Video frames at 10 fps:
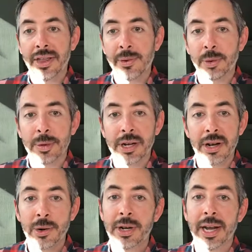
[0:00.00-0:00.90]
There would be
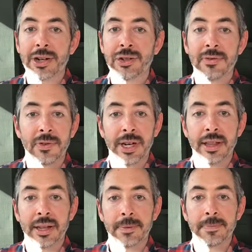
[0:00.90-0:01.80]
no election for
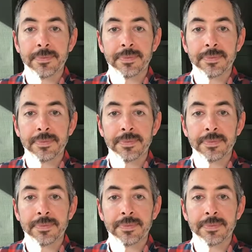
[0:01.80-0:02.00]
anything.